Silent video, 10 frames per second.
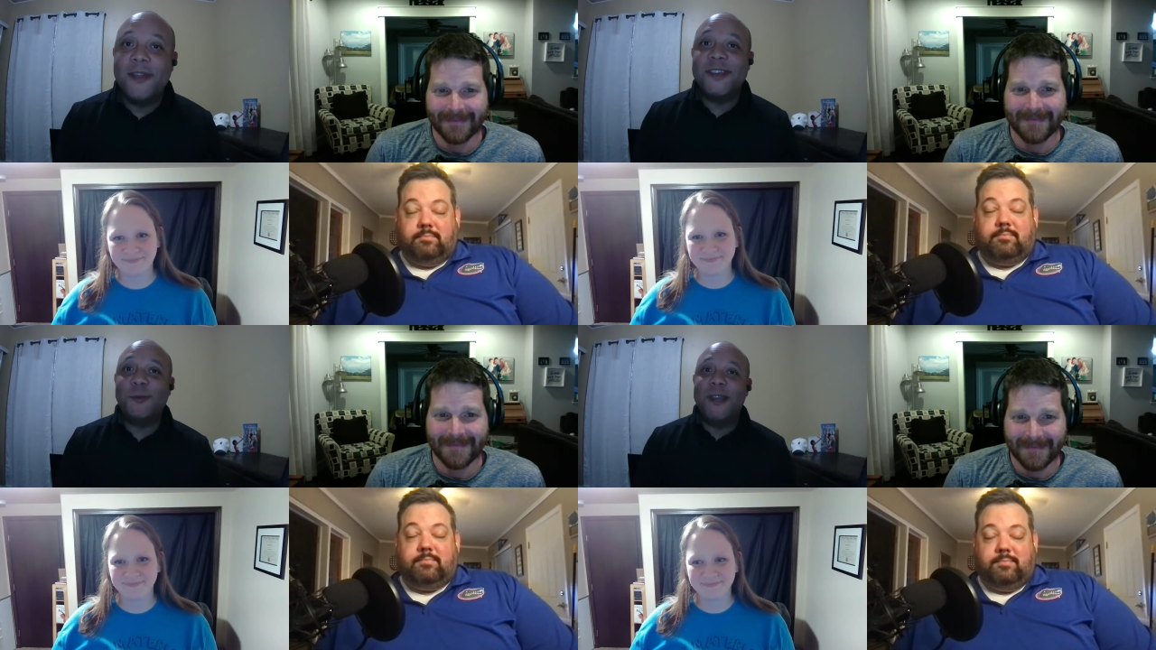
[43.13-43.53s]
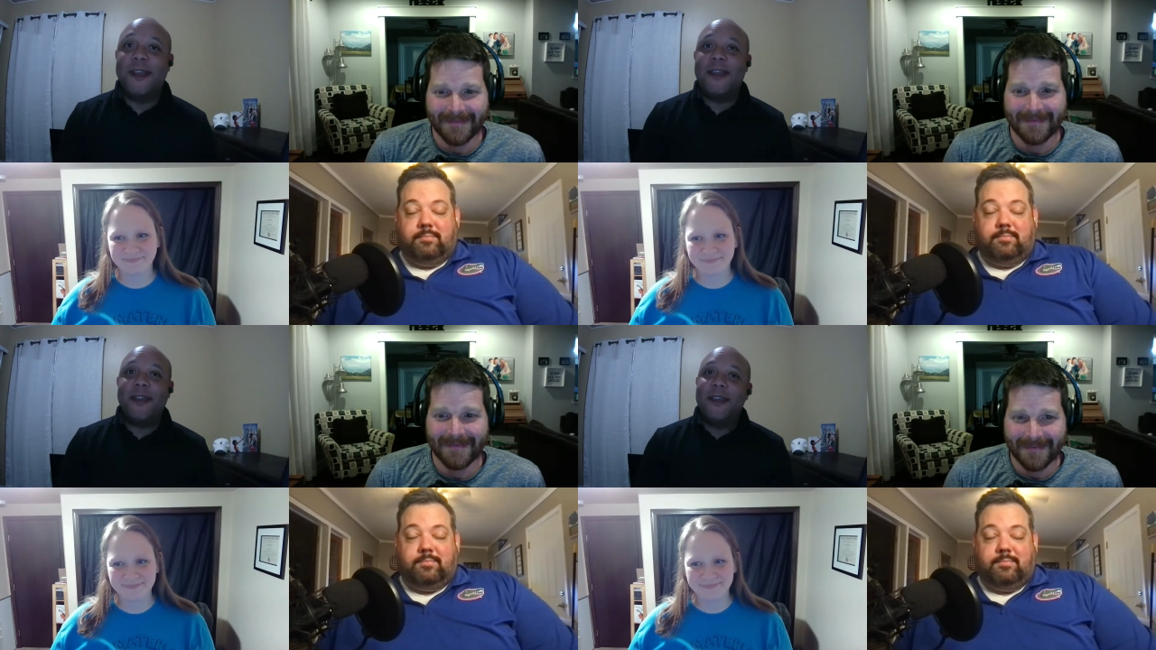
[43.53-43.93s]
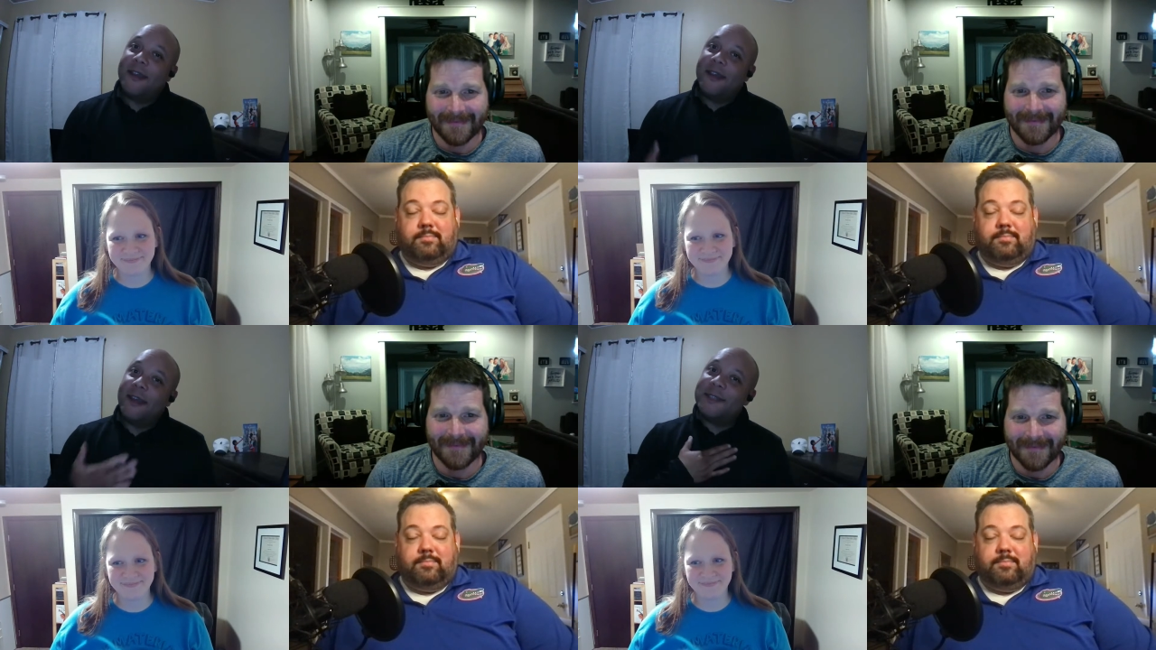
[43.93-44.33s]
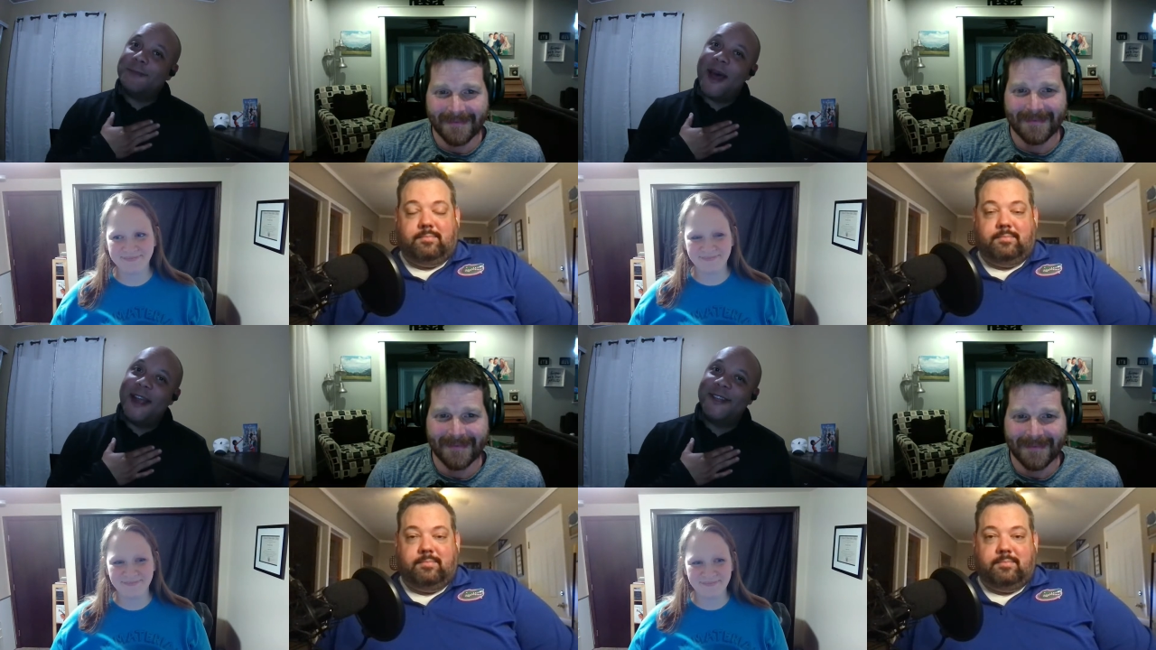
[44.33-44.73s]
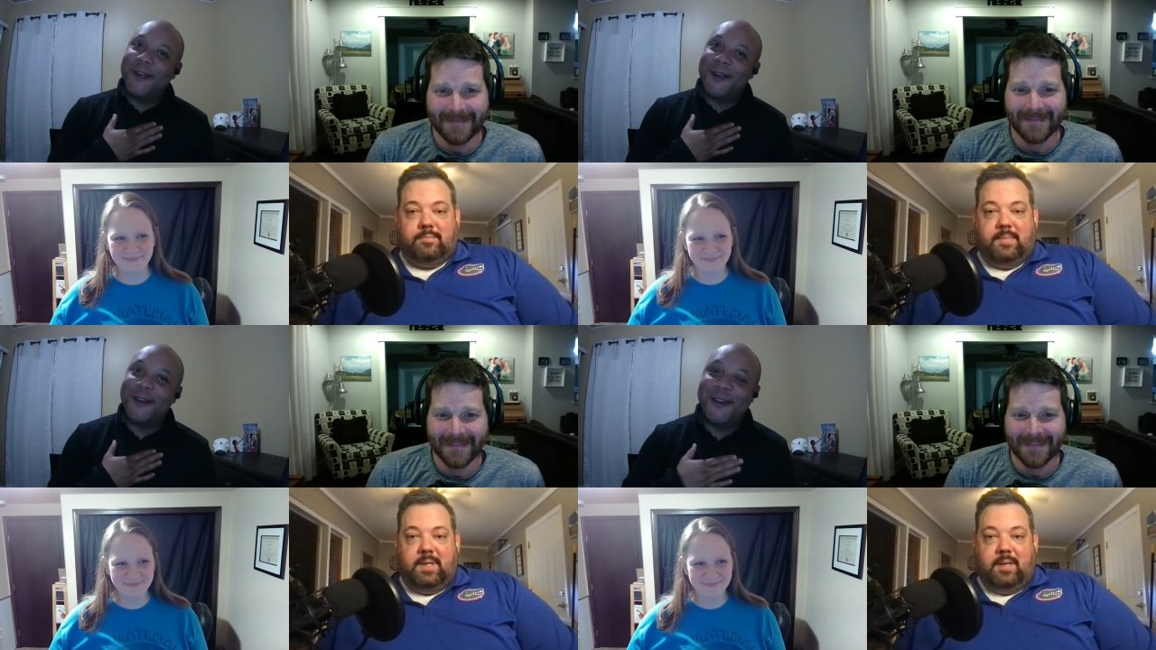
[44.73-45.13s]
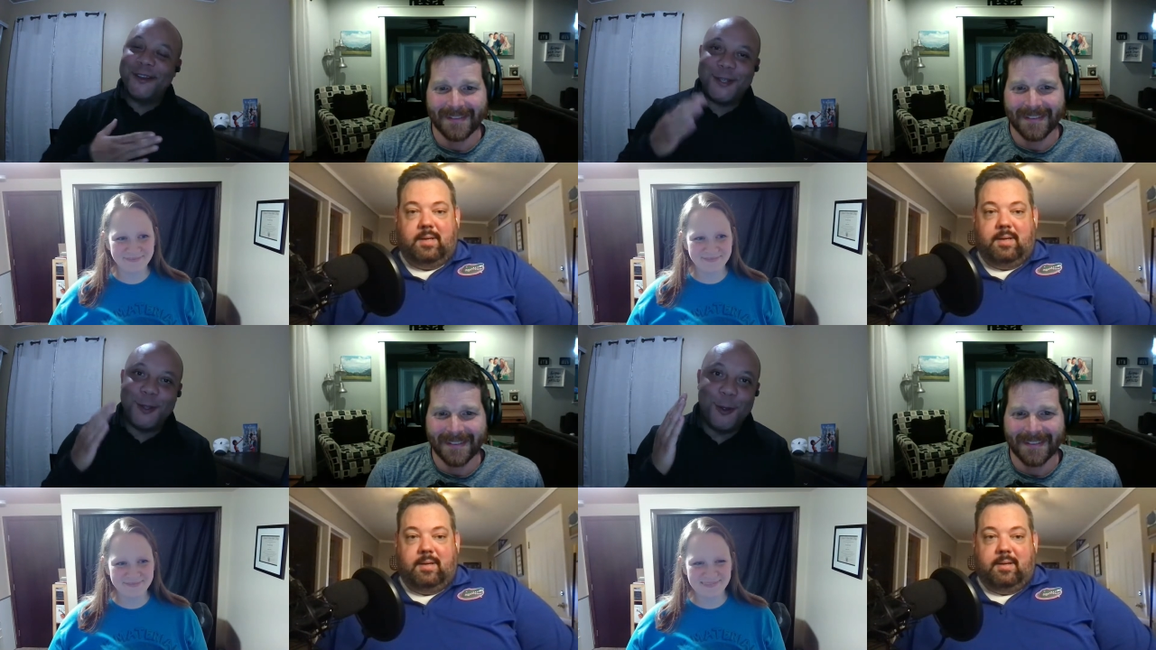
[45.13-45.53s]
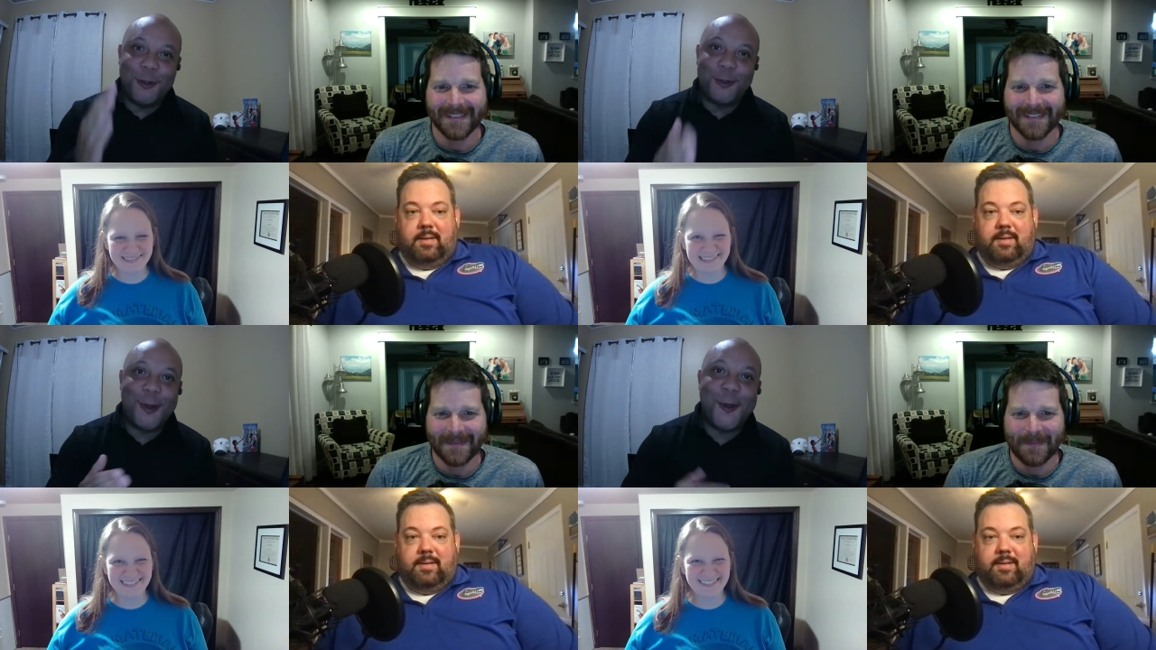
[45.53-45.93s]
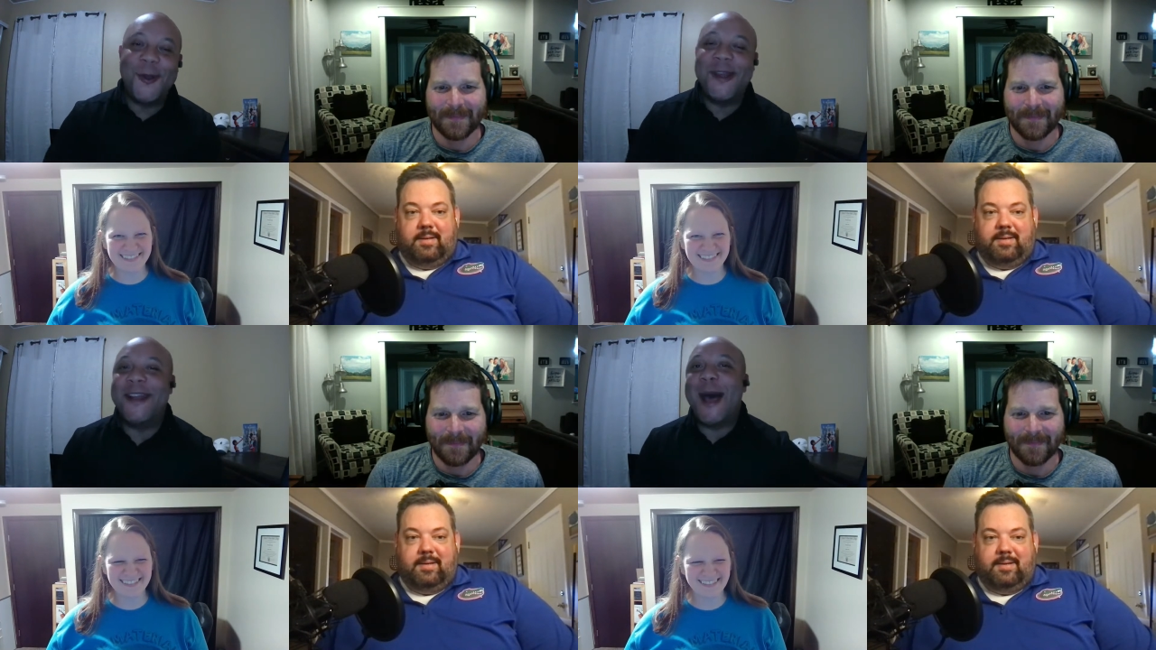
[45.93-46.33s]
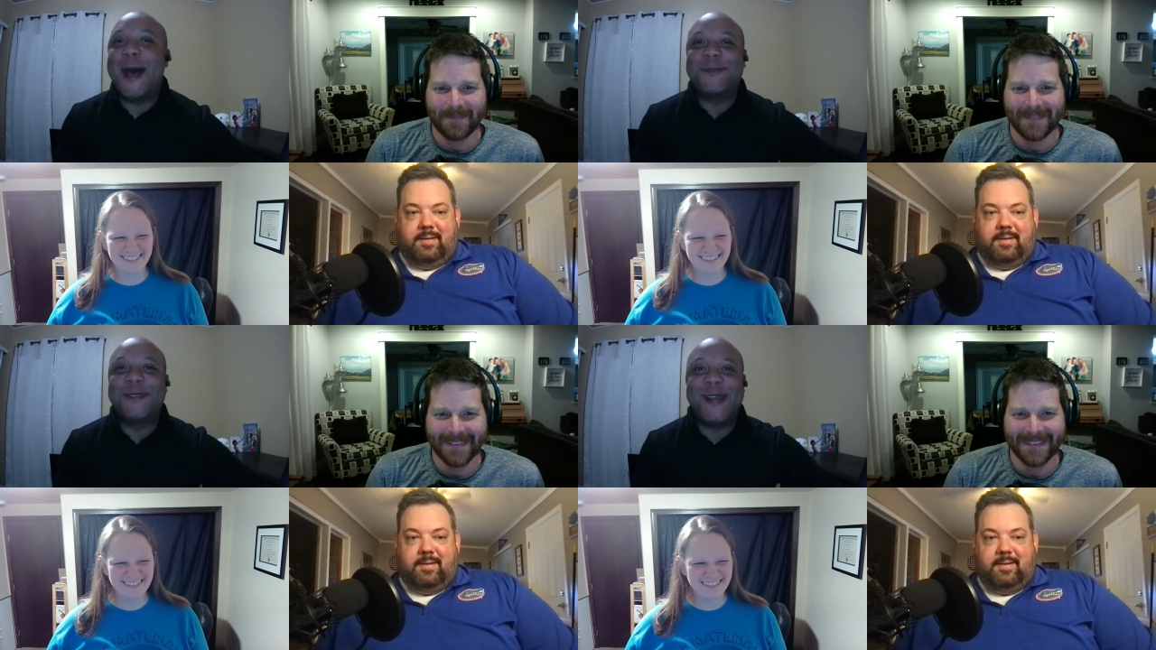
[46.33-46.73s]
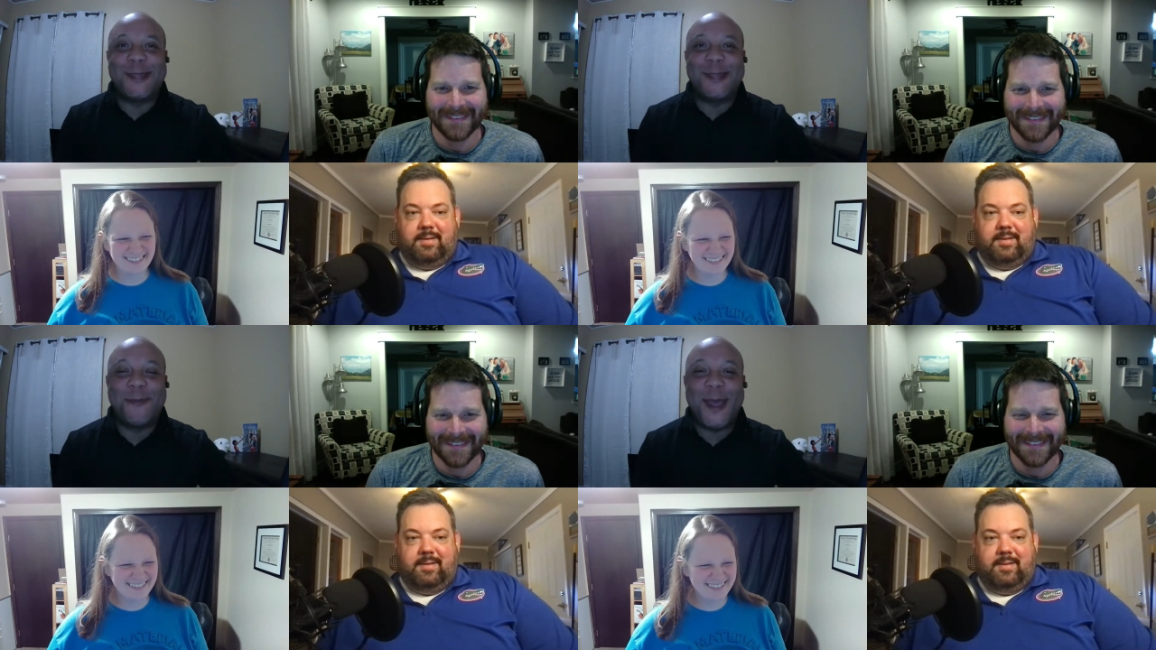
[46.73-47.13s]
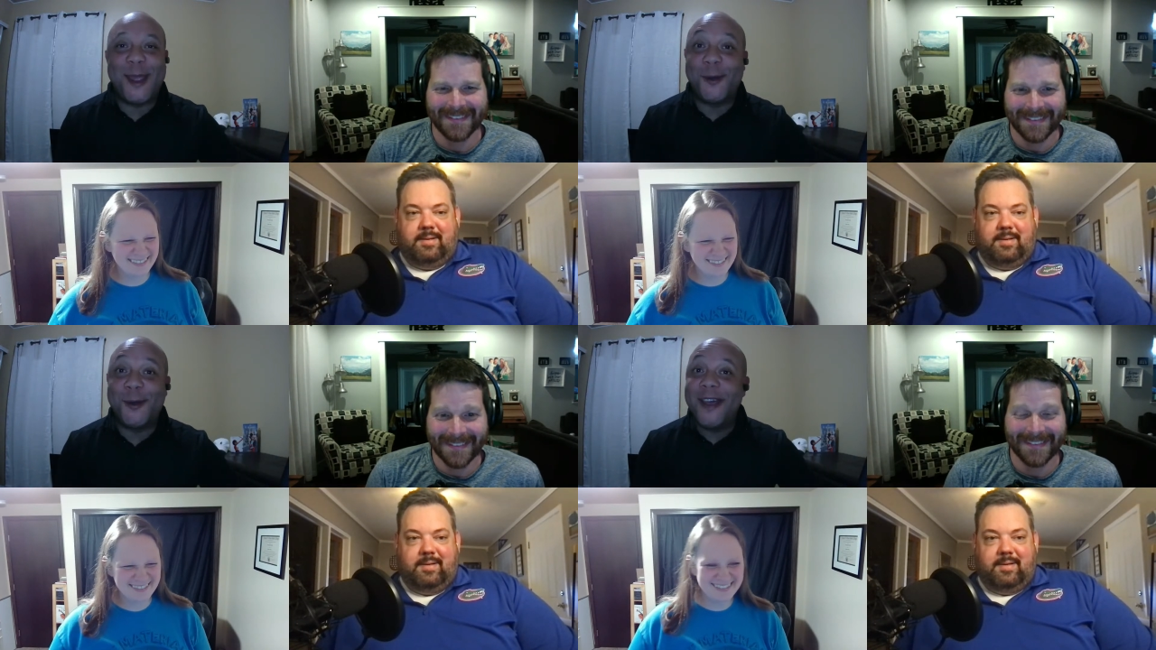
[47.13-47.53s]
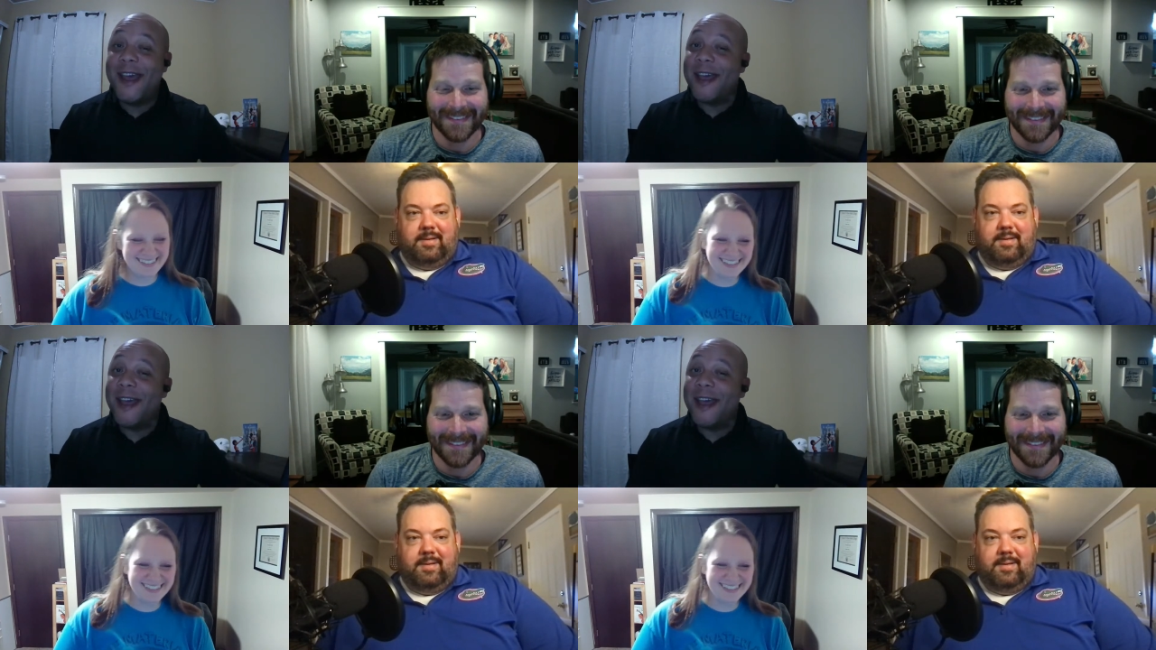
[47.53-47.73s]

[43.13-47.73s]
Speaker 1: This week, it's my turn to throw an option at the panel,